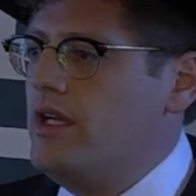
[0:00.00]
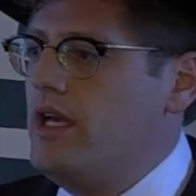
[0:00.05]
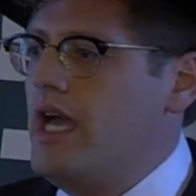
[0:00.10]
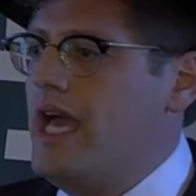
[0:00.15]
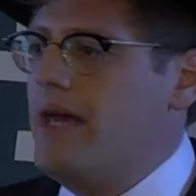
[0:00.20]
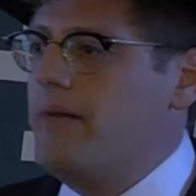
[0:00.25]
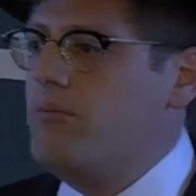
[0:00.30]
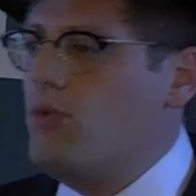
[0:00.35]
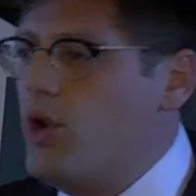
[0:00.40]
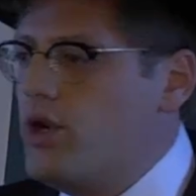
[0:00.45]

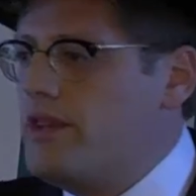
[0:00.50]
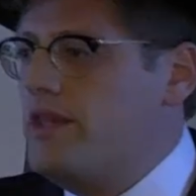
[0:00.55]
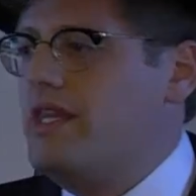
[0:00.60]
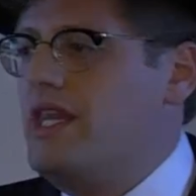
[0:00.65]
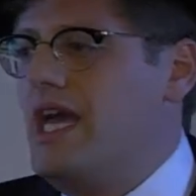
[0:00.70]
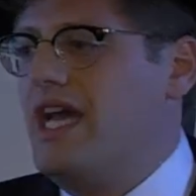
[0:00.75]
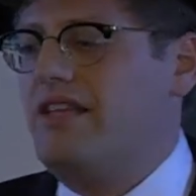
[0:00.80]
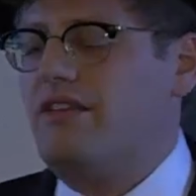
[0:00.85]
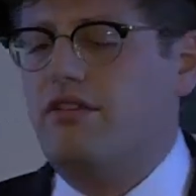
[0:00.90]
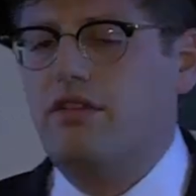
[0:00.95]
And more than
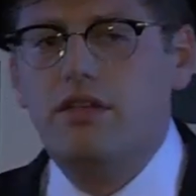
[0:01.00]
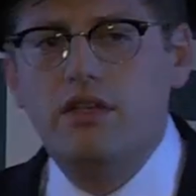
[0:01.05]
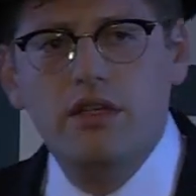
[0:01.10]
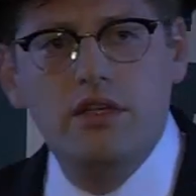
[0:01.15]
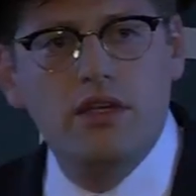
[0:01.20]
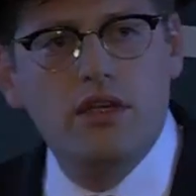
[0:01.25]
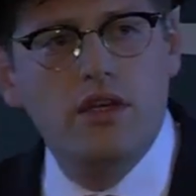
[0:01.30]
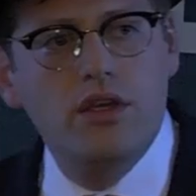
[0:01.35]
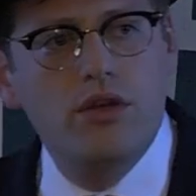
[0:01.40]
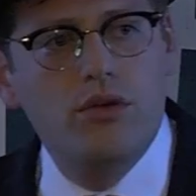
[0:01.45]
that,
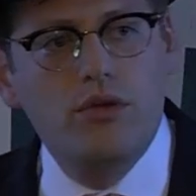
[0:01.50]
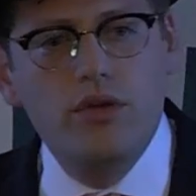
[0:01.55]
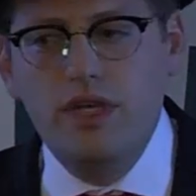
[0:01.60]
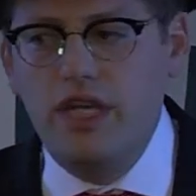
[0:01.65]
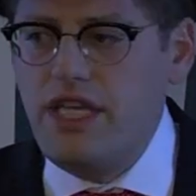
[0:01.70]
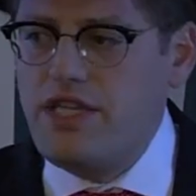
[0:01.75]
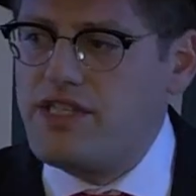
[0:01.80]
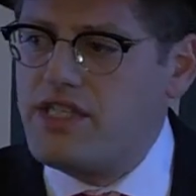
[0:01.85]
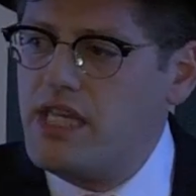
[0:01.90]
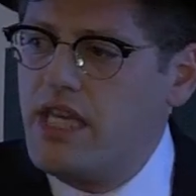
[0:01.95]

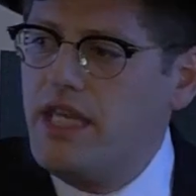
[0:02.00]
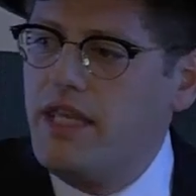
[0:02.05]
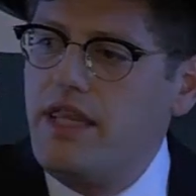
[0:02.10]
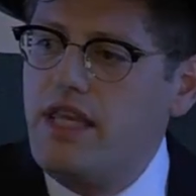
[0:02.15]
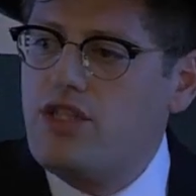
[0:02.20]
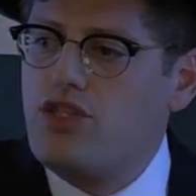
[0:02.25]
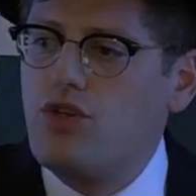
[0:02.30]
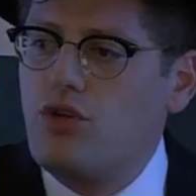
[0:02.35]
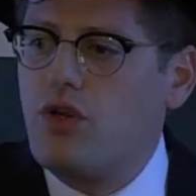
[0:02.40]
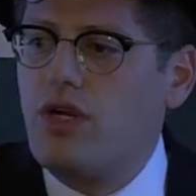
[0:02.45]
we see
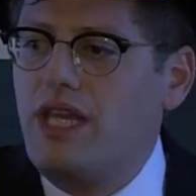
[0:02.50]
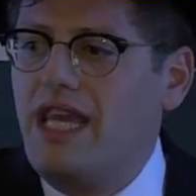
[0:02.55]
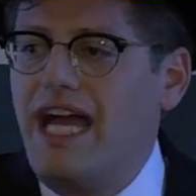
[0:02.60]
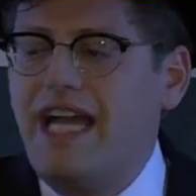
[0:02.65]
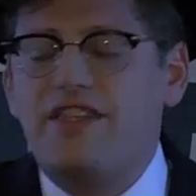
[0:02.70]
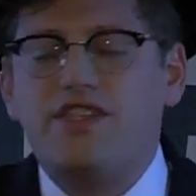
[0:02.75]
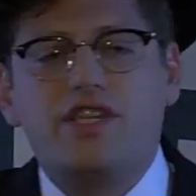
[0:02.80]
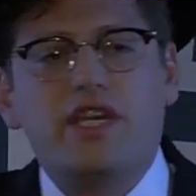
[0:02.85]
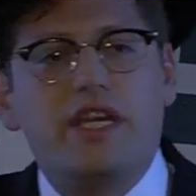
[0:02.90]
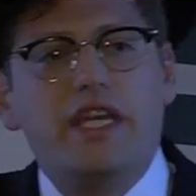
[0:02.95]
these
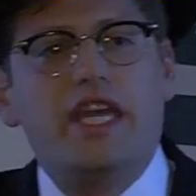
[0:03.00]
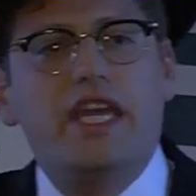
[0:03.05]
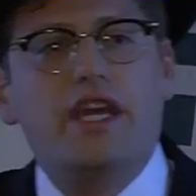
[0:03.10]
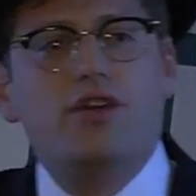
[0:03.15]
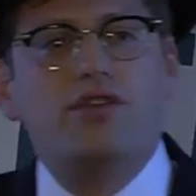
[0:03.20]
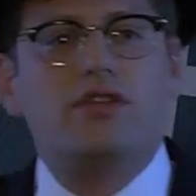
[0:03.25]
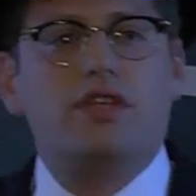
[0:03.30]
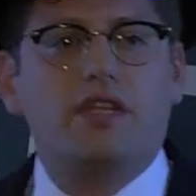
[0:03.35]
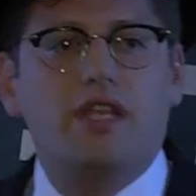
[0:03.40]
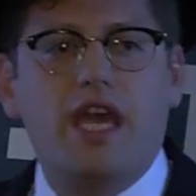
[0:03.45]
Yungalites sitting
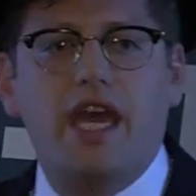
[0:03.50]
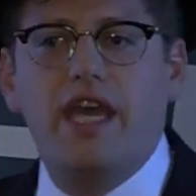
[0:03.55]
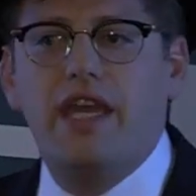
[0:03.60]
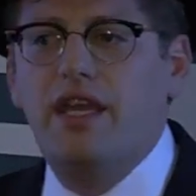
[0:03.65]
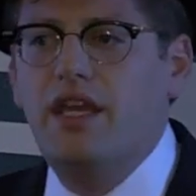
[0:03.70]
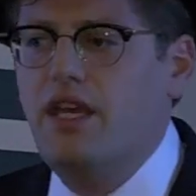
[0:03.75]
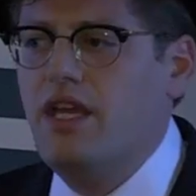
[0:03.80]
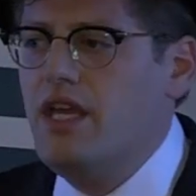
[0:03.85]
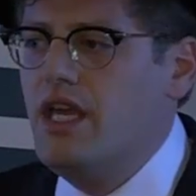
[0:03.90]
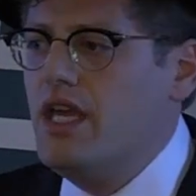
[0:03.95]
here
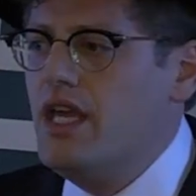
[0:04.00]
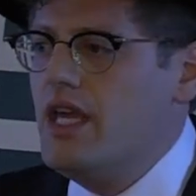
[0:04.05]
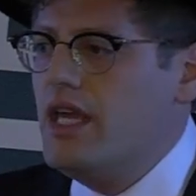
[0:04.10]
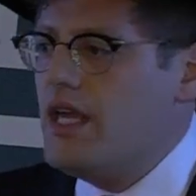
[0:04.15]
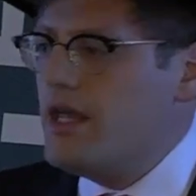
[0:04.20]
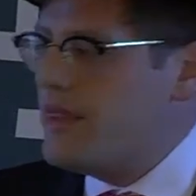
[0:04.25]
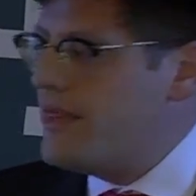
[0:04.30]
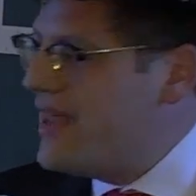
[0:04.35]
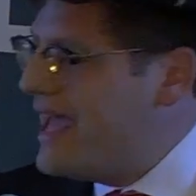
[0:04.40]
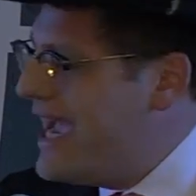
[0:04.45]
today.
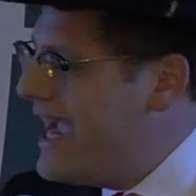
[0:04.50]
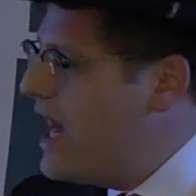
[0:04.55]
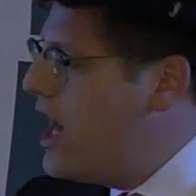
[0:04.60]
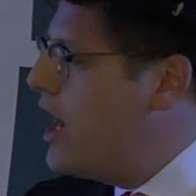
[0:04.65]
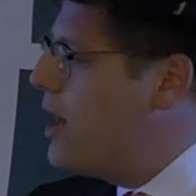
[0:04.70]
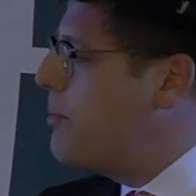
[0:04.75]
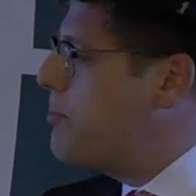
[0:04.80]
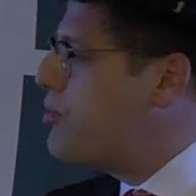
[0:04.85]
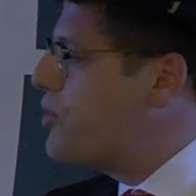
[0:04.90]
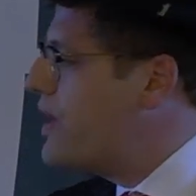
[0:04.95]
They
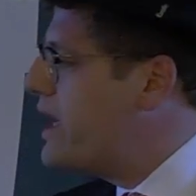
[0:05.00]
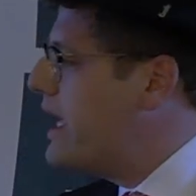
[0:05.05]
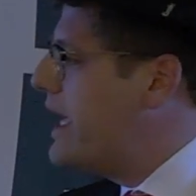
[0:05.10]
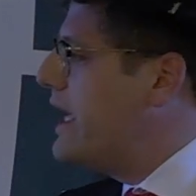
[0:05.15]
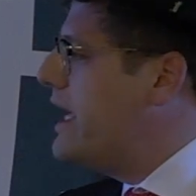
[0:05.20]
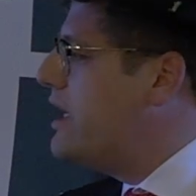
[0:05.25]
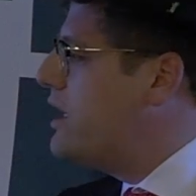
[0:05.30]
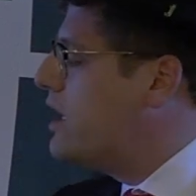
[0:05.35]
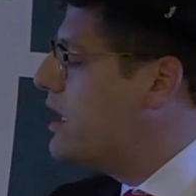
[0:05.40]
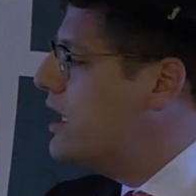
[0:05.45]
are
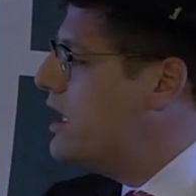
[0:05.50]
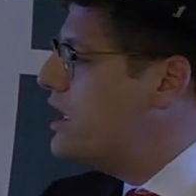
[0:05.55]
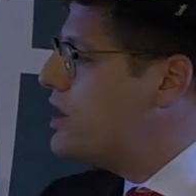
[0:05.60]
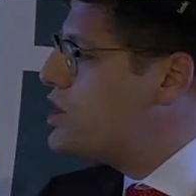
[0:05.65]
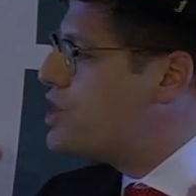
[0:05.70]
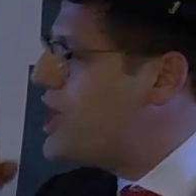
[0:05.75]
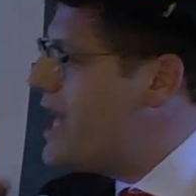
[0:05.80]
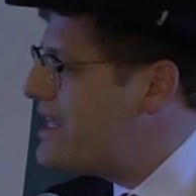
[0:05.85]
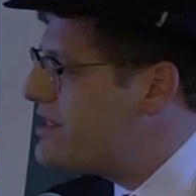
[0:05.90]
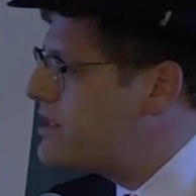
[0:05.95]
bringing
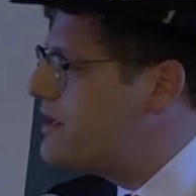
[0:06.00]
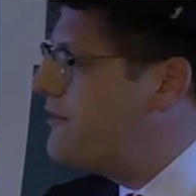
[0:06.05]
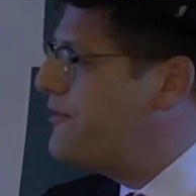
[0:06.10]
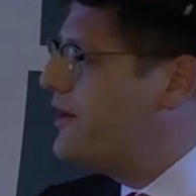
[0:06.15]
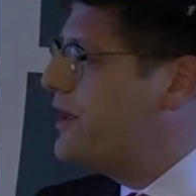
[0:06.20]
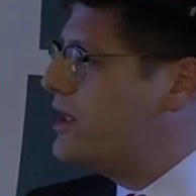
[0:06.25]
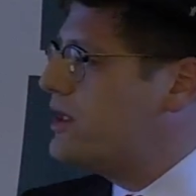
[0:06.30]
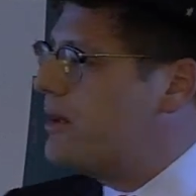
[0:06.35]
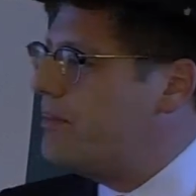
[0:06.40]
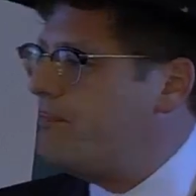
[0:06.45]
Chesterfield a